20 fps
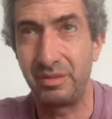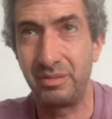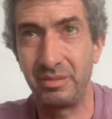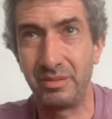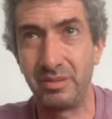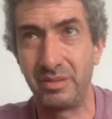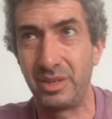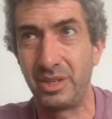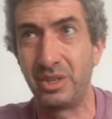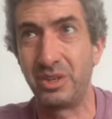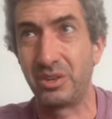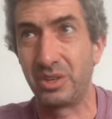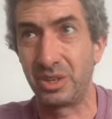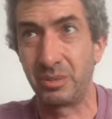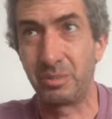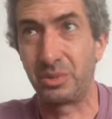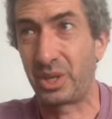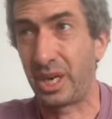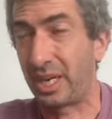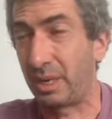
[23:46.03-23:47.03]
you're
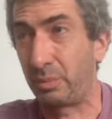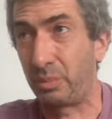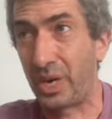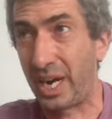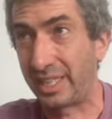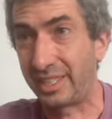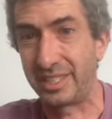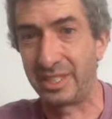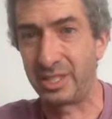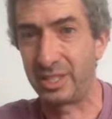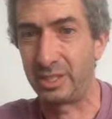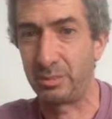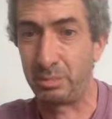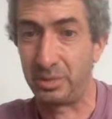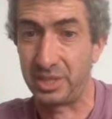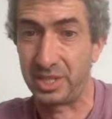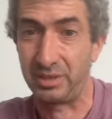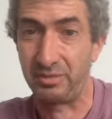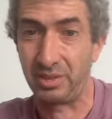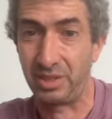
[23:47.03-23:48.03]
trying to practice a
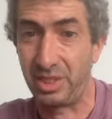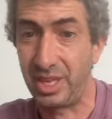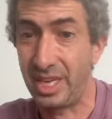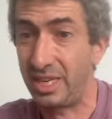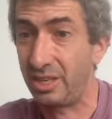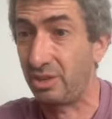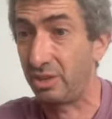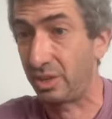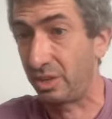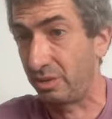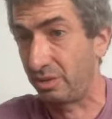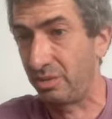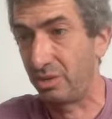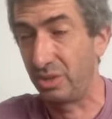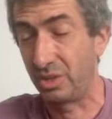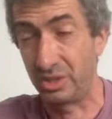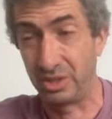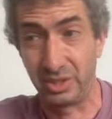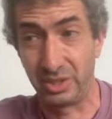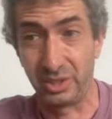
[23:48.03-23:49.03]
specific thing, you
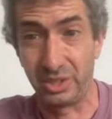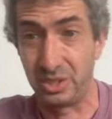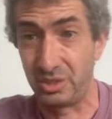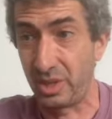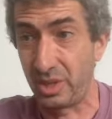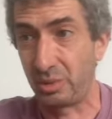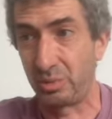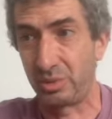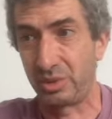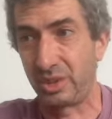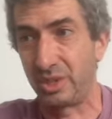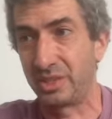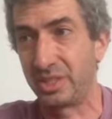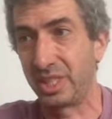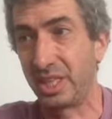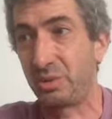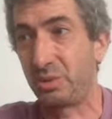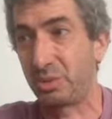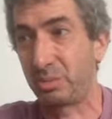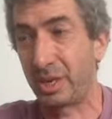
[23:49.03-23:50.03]
could certainly do that with large
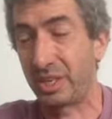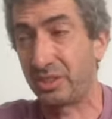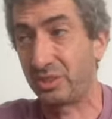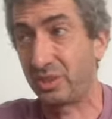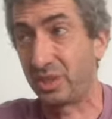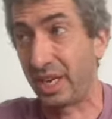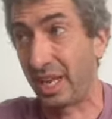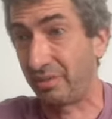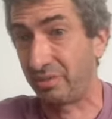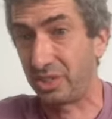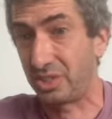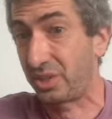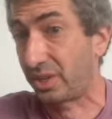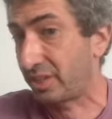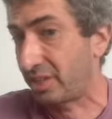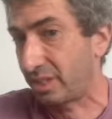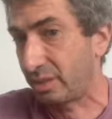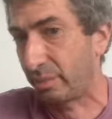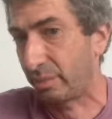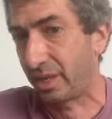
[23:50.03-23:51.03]
language models. You could have
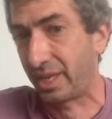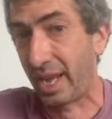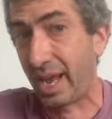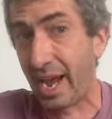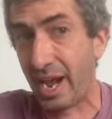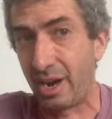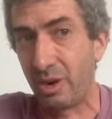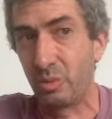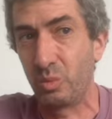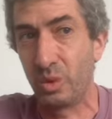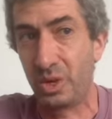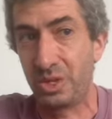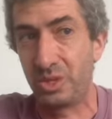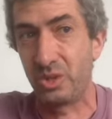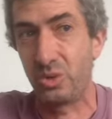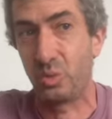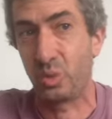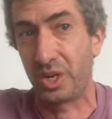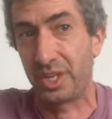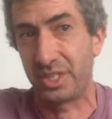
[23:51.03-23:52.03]
instructions about how you
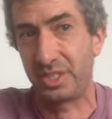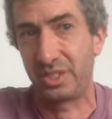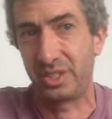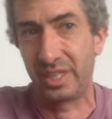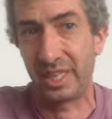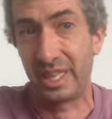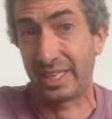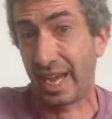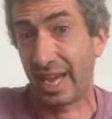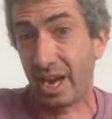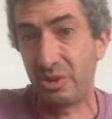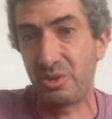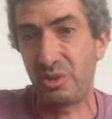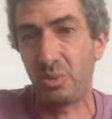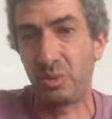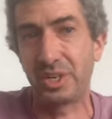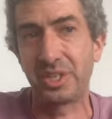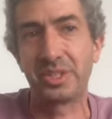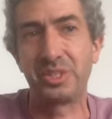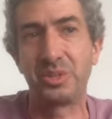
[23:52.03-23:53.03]
want it
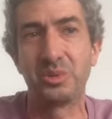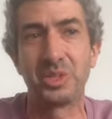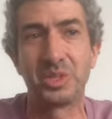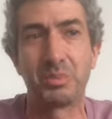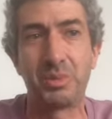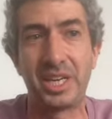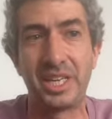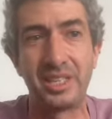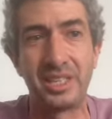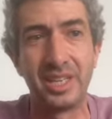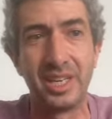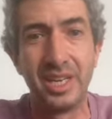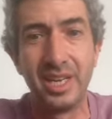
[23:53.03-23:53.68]
to respond.